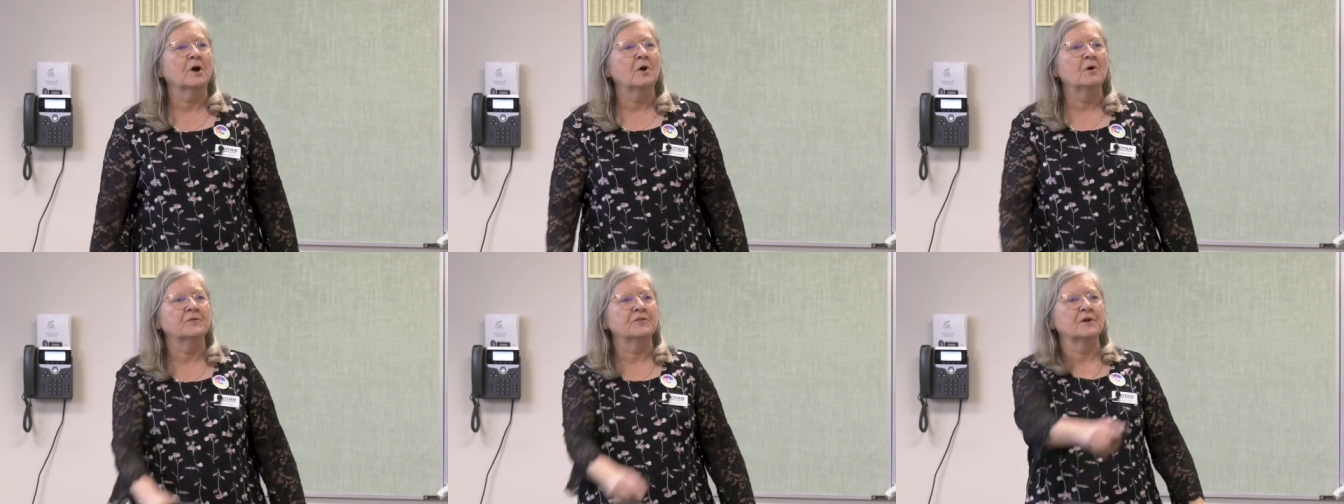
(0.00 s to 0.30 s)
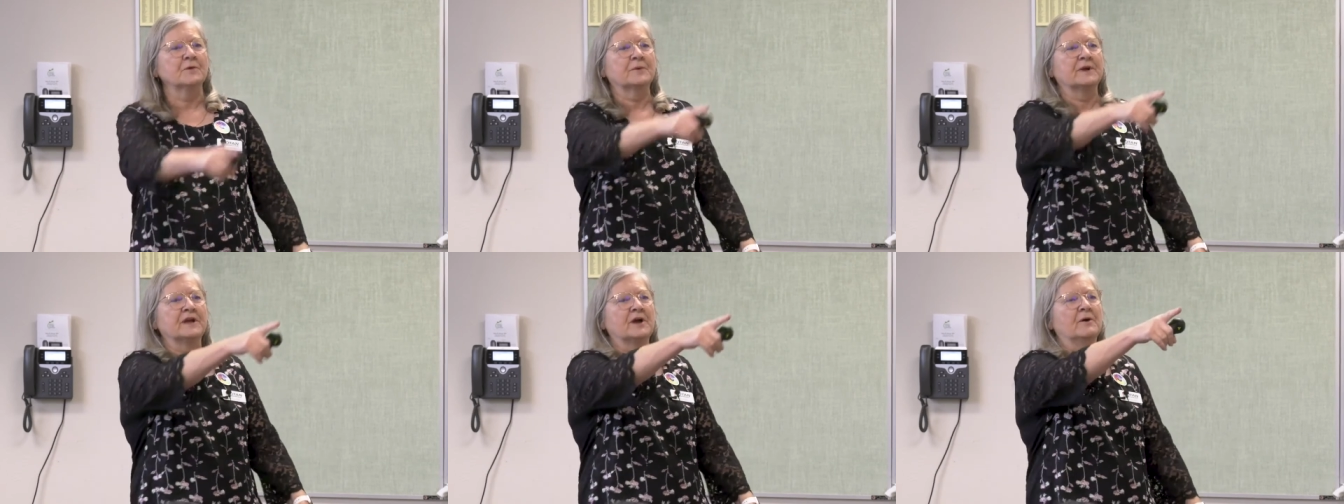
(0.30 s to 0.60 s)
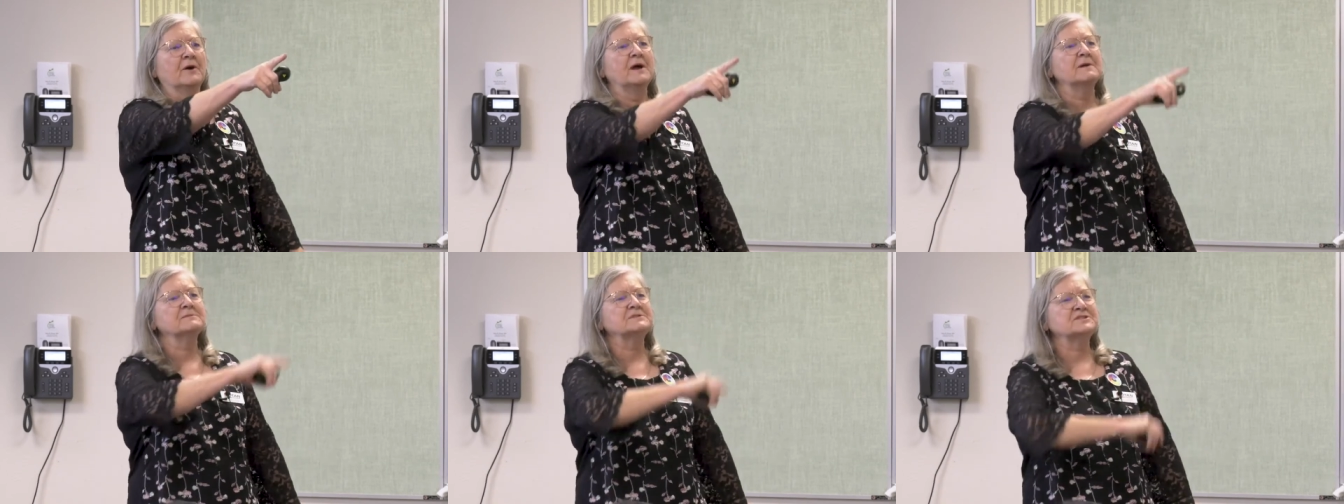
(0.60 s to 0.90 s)
Oh, there we
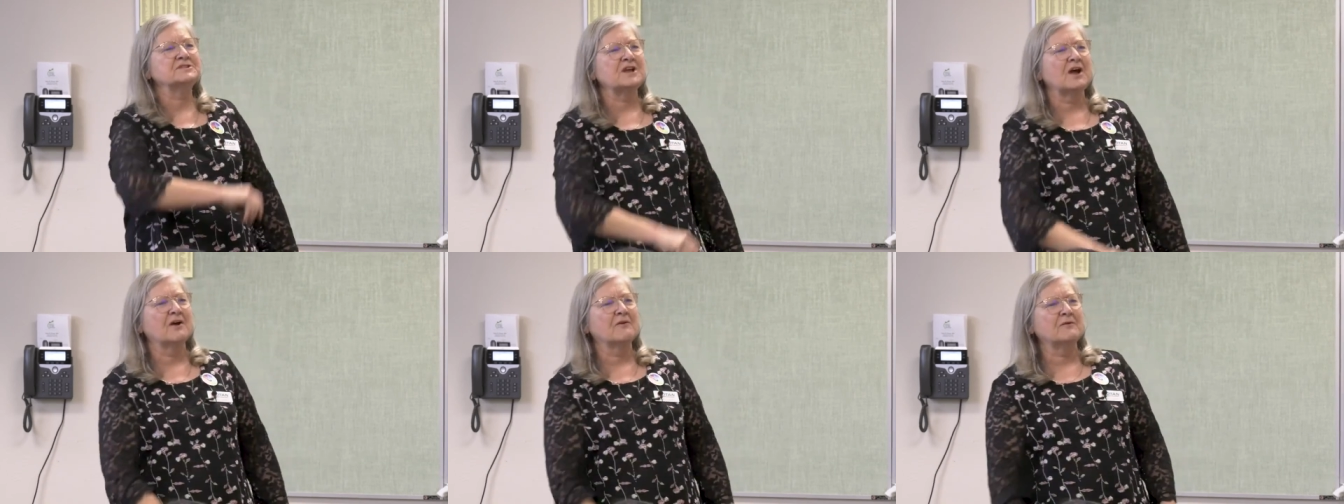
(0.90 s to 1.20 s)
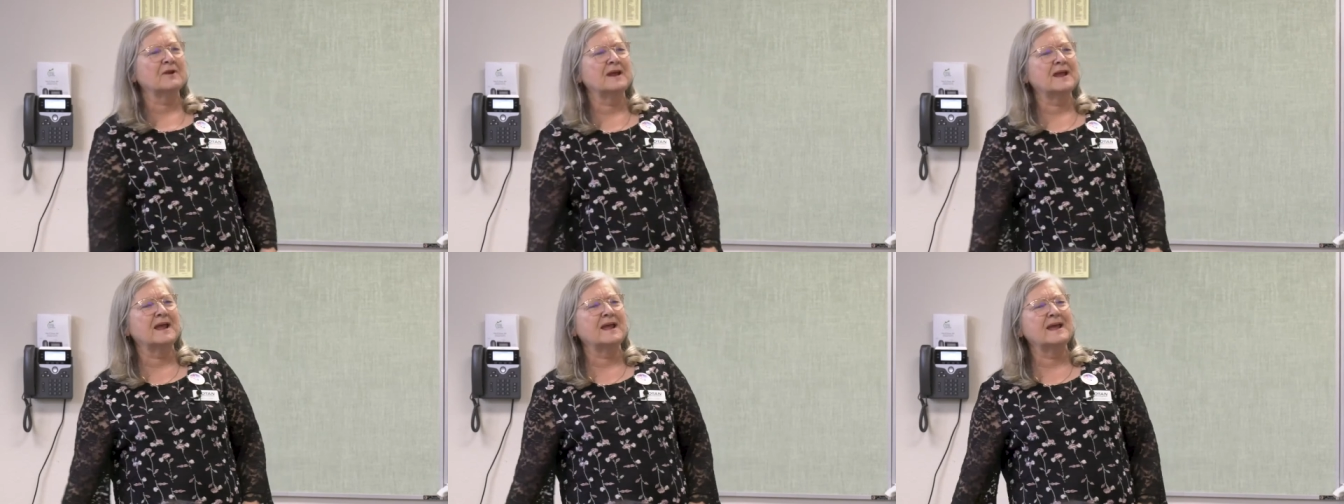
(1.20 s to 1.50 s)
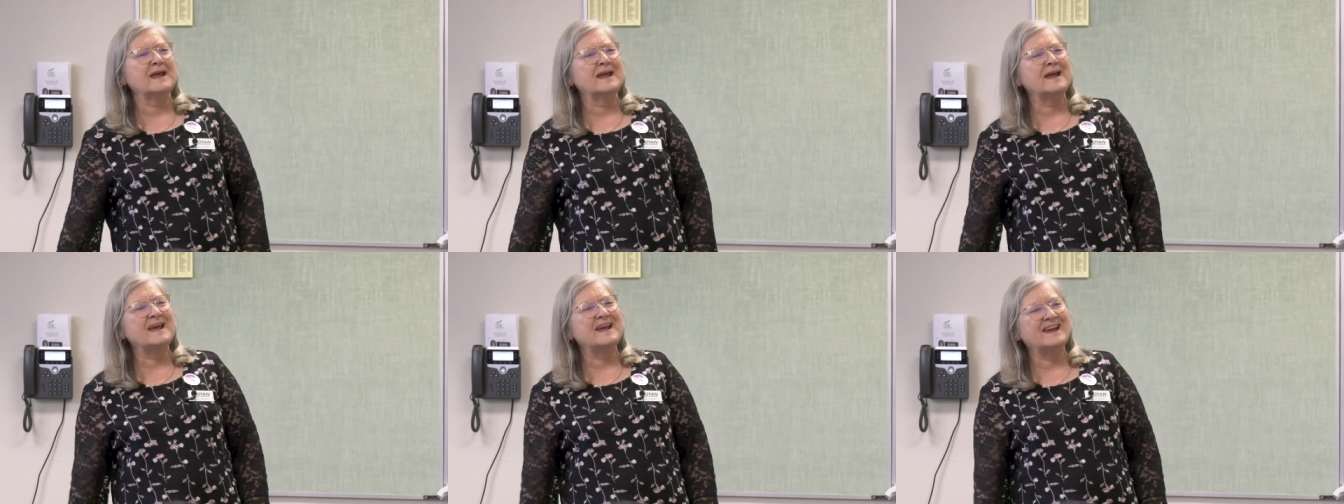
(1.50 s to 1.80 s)
go. I'm
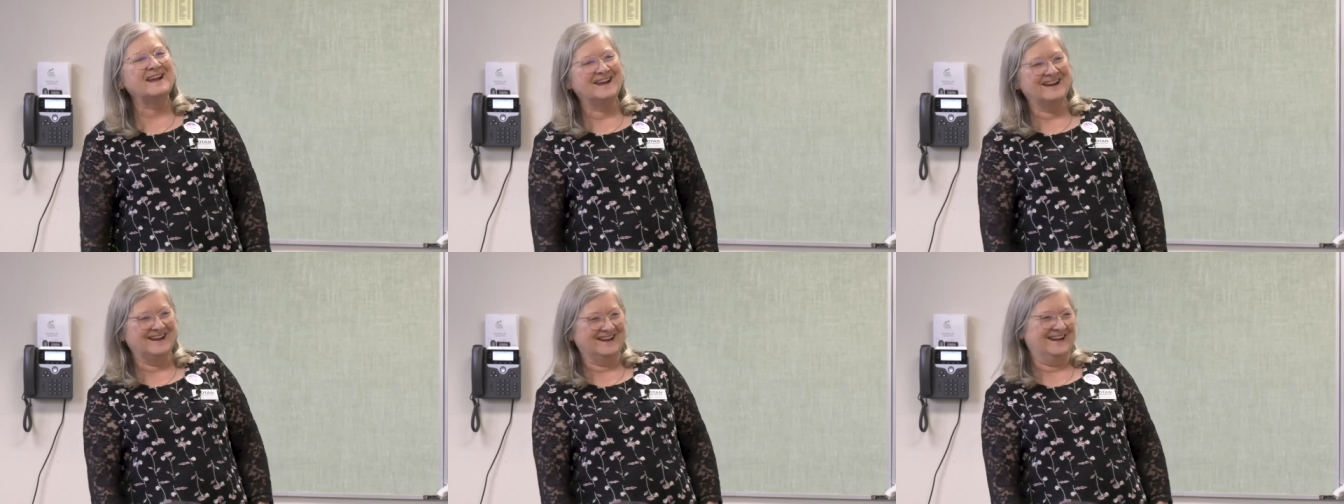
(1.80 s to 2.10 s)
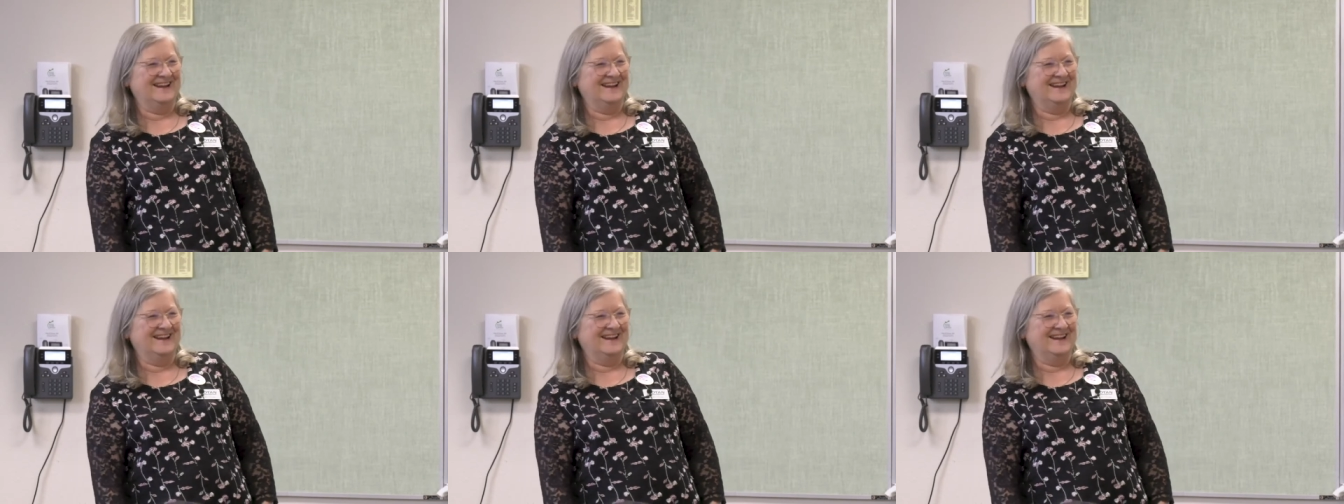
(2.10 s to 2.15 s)
sorry.